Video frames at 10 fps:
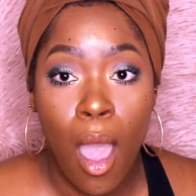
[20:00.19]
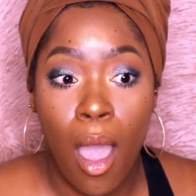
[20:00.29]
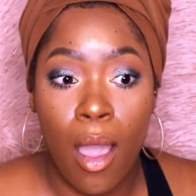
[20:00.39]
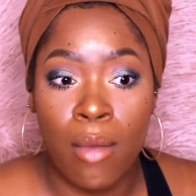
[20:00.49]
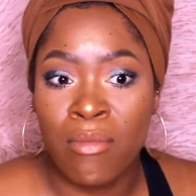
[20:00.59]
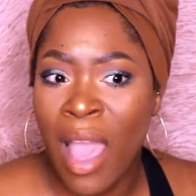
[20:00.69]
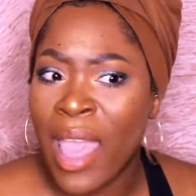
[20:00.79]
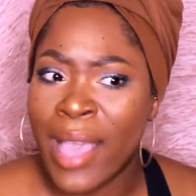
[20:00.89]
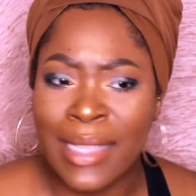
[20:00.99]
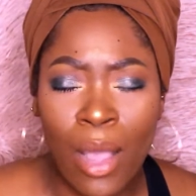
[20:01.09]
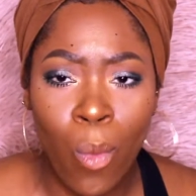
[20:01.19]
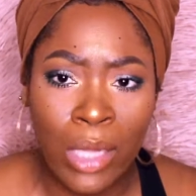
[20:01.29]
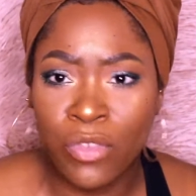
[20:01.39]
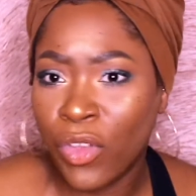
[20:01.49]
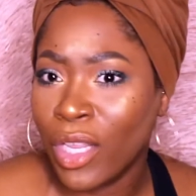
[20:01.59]
As
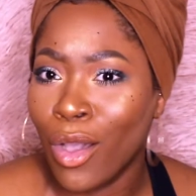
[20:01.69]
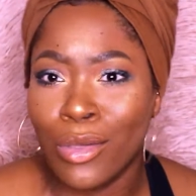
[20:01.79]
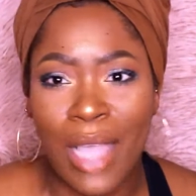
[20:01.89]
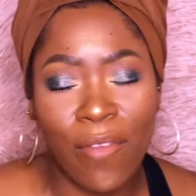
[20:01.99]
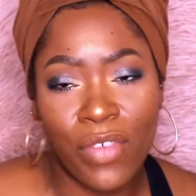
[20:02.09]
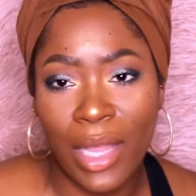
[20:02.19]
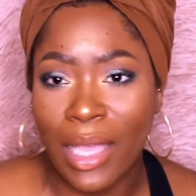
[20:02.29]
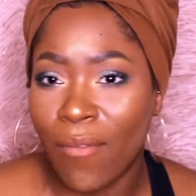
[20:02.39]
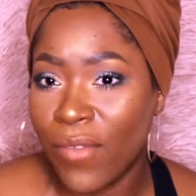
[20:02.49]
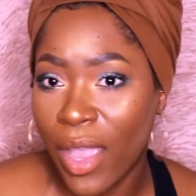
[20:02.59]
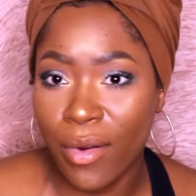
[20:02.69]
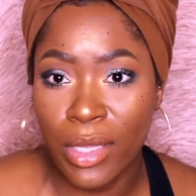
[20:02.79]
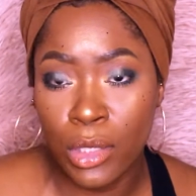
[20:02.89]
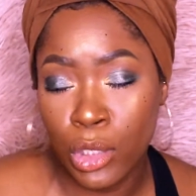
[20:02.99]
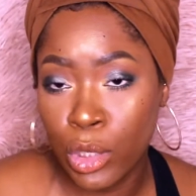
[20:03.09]
watch videos, I feel like it
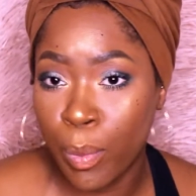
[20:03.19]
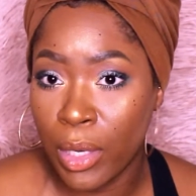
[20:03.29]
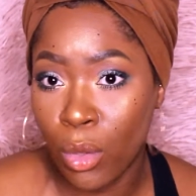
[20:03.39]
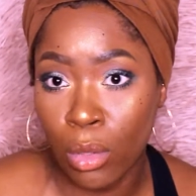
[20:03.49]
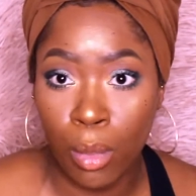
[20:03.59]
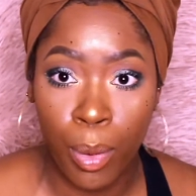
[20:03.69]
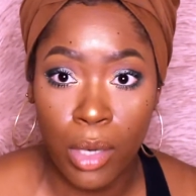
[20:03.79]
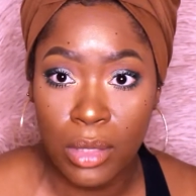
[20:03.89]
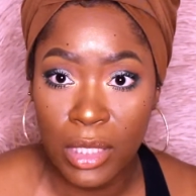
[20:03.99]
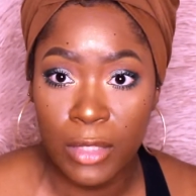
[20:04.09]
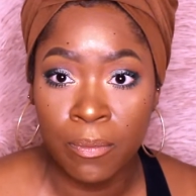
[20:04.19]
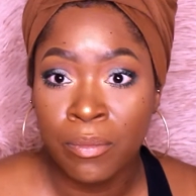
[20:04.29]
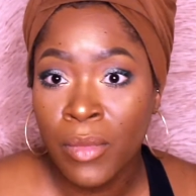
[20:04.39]
varies depending on the person.